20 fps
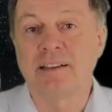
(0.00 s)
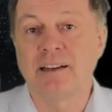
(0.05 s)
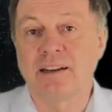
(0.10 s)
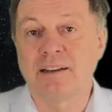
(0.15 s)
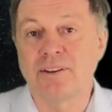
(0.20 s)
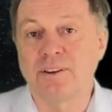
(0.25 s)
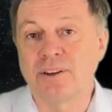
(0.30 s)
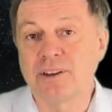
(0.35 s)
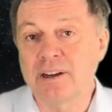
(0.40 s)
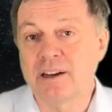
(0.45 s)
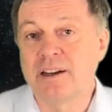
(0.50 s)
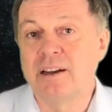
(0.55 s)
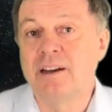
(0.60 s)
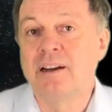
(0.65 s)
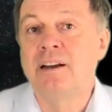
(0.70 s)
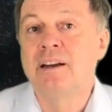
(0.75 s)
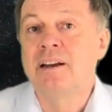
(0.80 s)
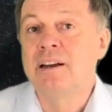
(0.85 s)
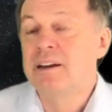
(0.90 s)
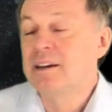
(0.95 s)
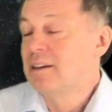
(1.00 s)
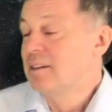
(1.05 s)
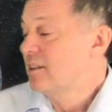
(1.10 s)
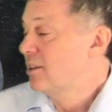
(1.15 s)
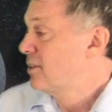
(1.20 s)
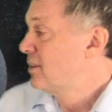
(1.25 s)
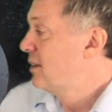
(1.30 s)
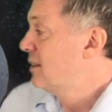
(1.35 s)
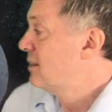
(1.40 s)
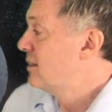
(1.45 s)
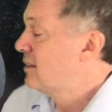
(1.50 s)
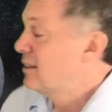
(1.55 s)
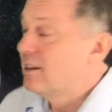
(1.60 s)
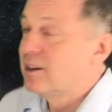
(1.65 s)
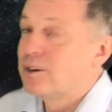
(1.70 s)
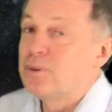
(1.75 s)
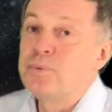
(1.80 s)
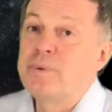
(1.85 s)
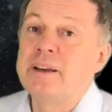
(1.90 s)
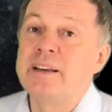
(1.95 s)
ad hoc. So there's
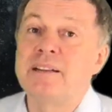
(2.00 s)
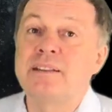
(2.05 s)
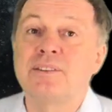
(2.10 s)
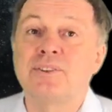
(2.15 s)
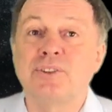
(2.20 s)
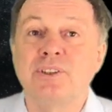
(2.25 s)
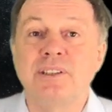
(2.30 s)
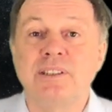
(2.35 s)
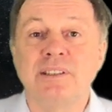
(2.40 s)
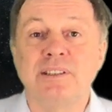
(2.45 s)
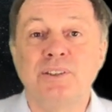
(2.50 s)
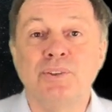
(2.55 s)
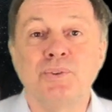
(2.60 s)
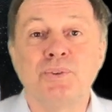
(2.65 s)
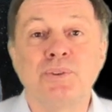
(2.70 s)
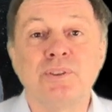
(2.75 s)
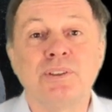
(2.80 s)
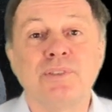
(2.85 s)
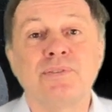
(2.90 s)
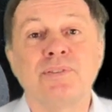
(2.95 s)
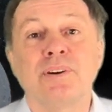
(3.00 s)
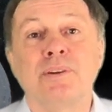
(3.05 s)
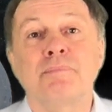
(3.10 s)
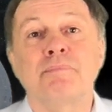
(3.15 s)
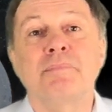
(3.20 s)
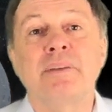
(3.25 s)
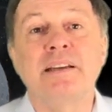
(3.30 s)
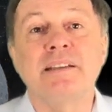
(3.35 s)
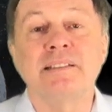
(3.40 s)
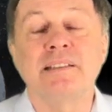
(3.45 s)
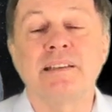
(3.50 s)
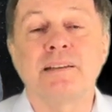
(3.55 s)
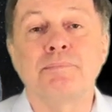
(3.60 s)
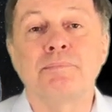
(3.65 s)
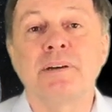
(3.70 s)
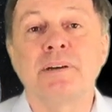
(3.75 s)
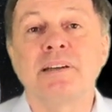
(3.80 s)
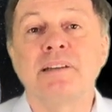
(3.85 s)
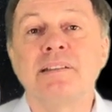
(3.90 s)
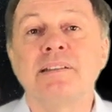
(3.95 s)
no way to deduce from basic
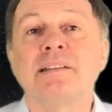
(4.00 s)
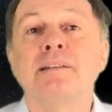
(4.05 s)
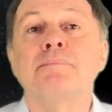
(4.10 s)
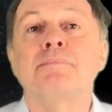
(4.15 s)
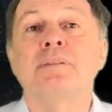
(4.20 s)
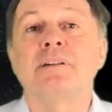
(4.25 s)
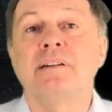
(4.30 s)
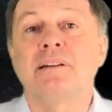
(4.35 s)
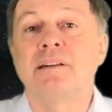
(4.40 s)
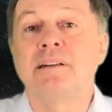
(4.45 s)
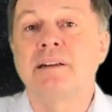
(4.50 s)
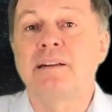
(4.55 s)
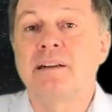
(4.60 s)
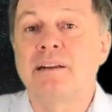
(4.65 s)
principle